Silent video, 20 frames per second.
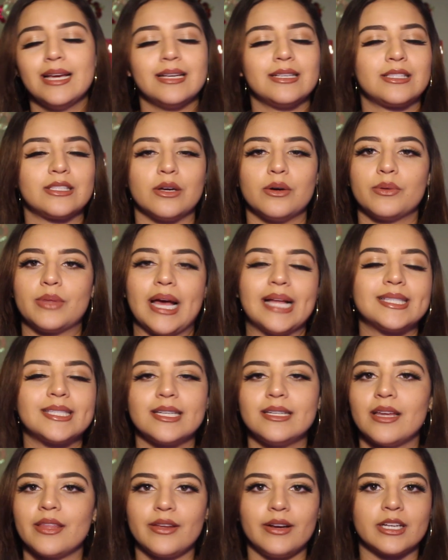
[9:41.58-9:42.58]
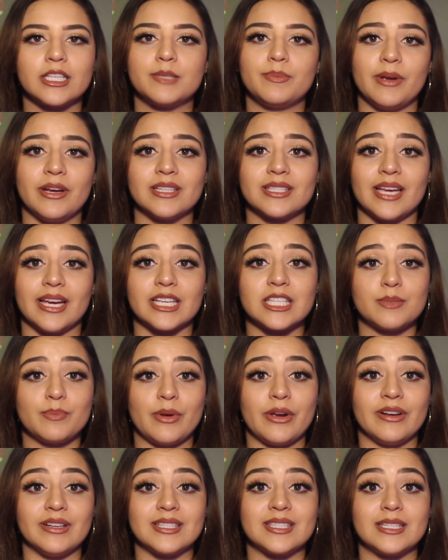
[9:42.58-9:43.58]
So that's another experience I
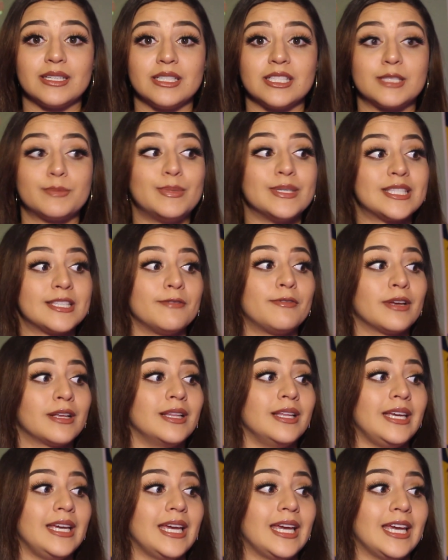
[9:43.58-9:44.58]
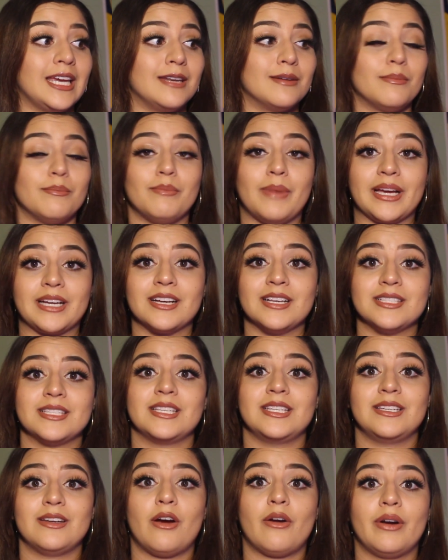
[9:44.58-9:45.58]
experienced specifically in my
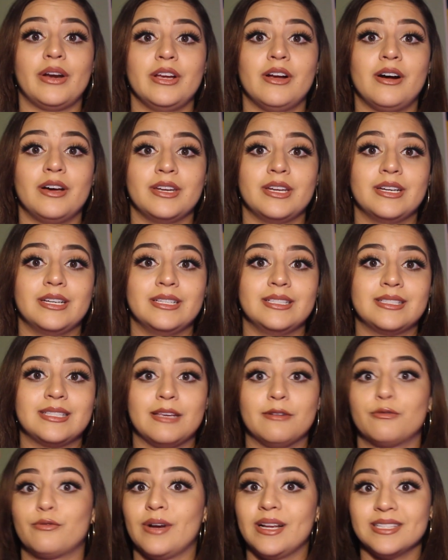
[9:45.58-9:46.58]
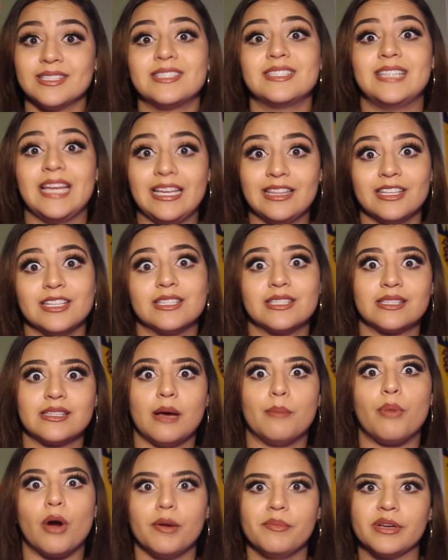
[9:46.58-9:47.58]
cousin Ariana's and friends Dayla's
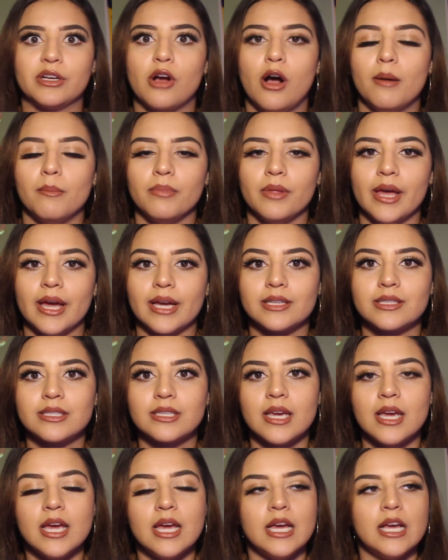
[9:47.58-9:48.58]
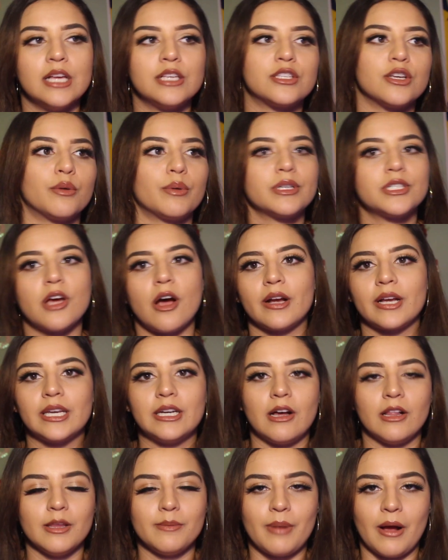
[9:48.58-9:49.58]
apartment complex. So we're talking
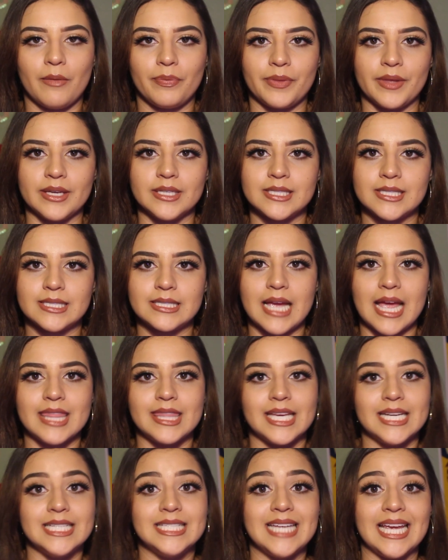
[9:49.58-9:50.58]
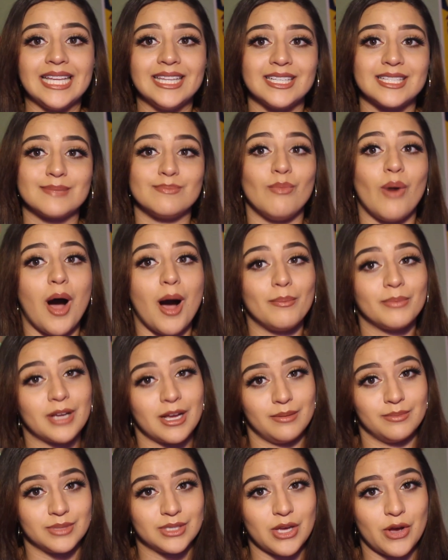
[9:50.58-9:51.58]
all about this, and then Dayla's mom
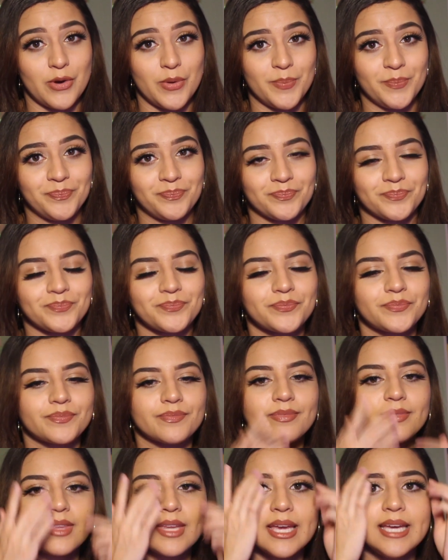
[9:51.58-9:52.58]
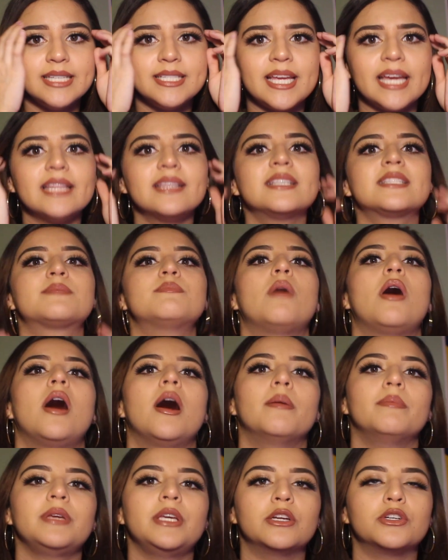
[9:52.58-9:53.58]
comes home. And Dayla's
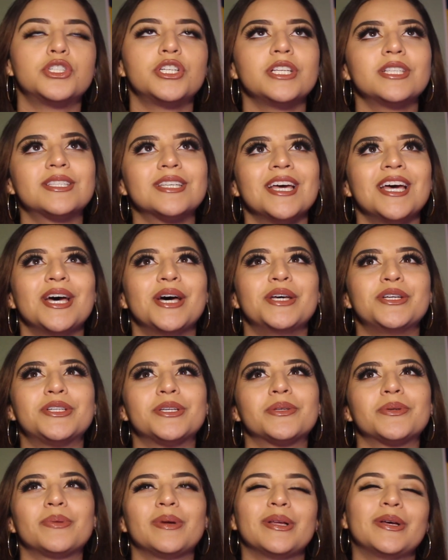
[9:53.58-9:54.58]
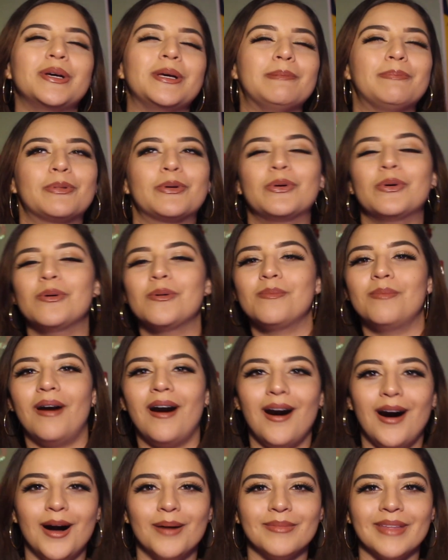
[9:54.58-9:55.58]
mom, you know, she's a real hip, cool
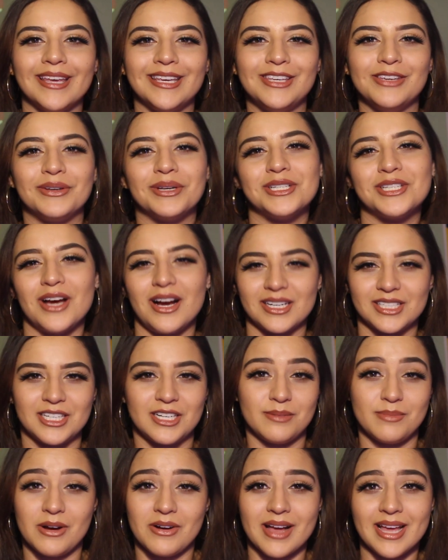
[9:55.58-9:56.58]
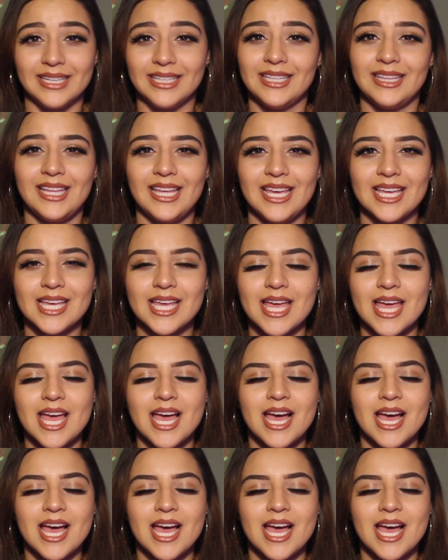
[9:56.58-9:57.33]
mom. Like you can talk to her about anything.